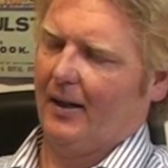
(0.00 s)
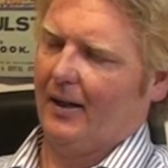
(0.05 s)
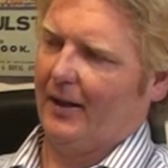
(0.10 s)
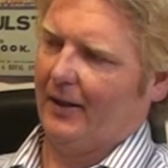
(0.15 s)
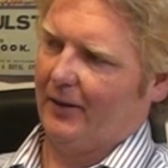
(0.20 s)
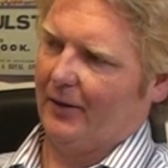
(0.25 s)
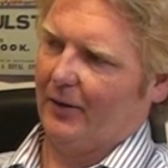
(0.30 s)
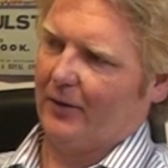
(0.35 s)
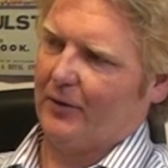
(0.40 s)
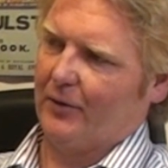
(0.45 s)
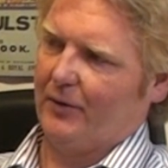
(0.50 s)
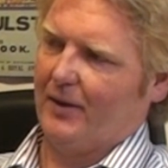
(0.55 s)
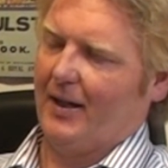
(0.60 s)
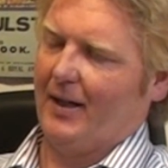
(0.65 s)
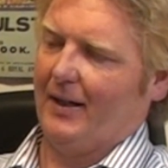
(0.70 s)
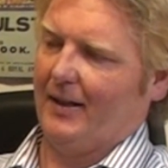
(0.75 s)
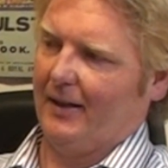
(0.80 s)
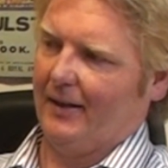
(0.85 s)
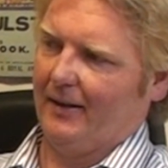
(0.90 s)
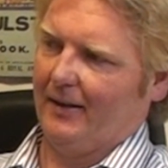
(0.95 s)
and also
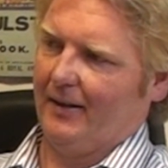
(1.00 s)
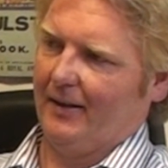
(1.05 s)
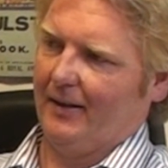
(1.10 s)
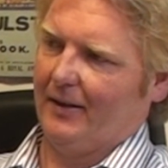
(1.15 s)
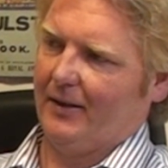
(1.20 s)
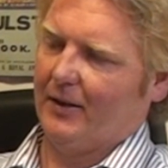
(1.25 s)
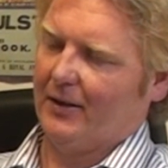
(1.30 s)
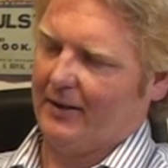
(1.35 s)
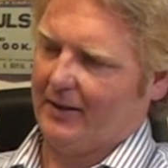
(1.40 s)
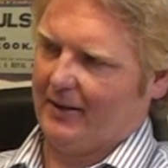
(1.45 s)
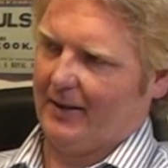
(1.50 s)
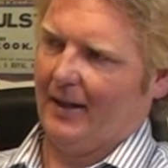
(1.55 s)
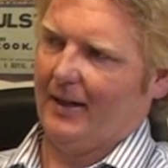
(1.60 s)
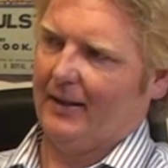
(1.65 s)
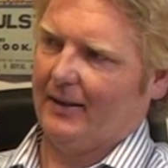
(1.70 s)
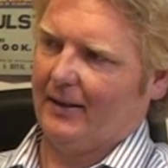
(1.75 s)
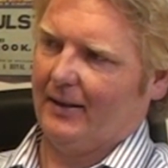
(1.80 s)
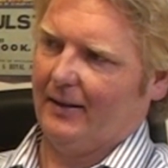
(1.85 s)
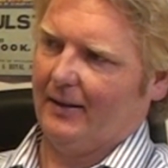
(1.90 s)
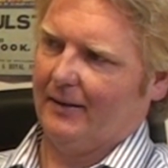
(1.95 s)
taking the
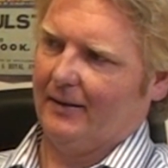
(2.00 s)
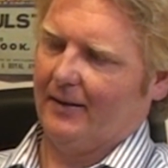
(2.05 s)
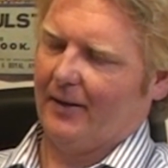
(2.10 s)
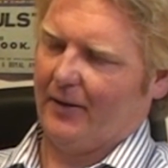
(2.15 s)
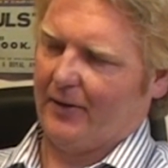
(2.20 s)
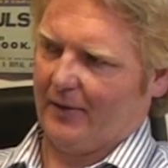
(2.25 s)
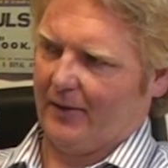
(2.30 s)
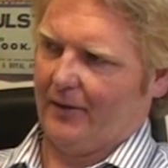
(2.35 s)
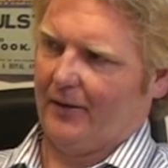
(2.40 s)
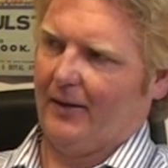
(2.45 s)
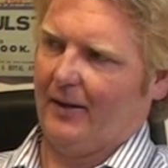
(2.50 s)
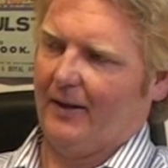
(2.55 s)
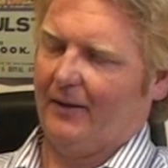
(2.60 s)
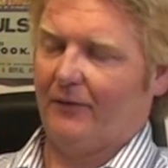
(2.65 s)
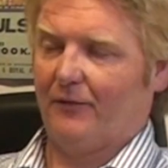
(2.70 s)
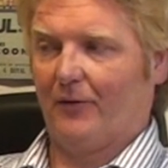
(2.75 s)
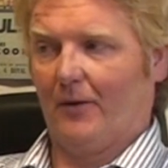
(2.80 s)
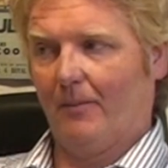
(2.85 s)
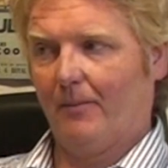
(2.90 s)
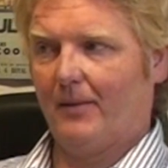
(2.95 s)
consenting authority
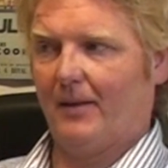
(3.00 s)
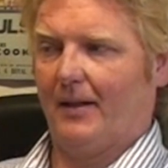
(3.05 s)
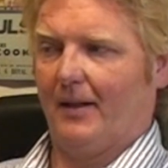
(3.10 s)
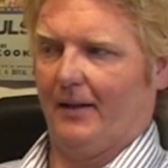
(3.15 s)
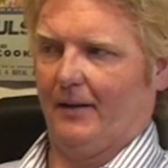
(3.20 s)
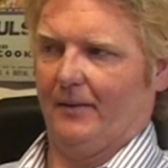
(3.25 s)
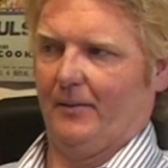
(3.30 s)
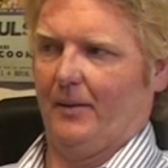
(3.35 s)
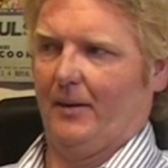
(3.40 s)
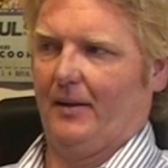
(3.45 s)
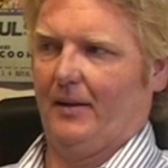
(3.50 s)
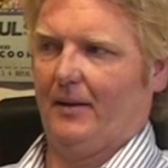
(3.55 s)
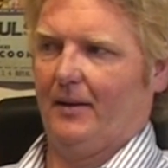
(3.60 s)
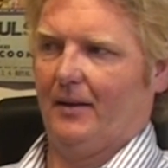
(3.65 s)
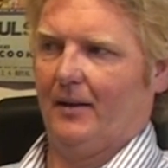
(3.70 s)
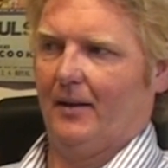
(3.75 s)
from the DOE.